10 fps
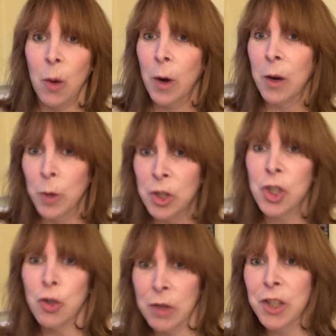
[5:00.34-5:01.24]
out which
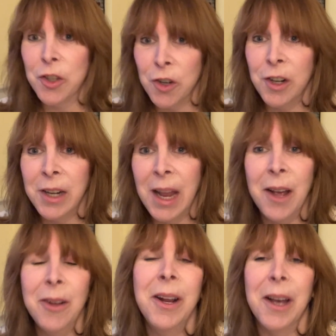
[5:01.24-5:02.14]
street to turn
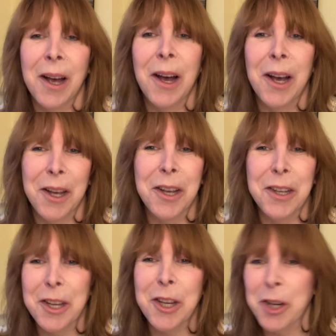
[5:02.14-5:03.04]
down.
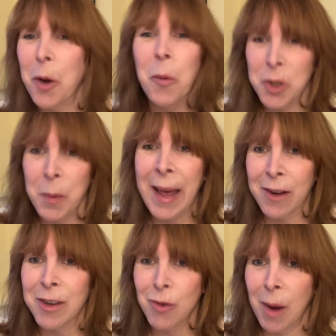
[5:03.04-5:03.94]
You don't want your
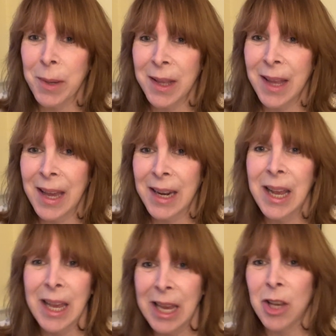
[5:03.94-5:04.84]
battery dropping dead
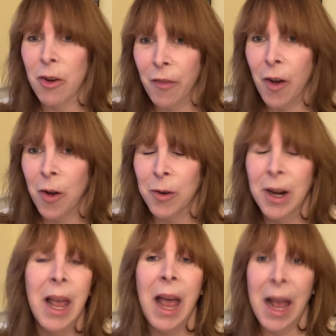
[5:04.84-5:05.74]
in your phone
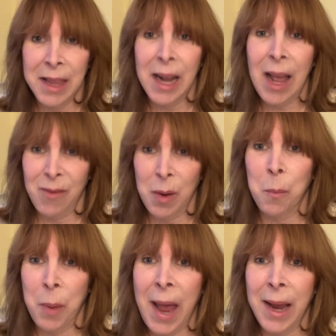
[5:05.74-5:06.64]
and not having
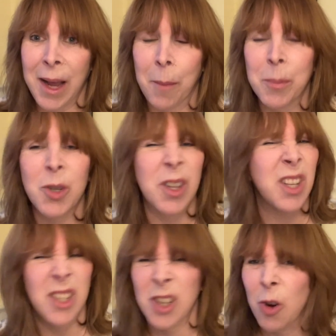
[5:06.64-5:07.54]
backup. So
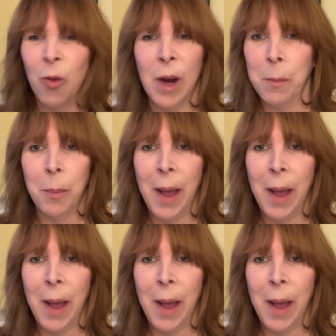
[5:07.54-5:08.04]
this is a great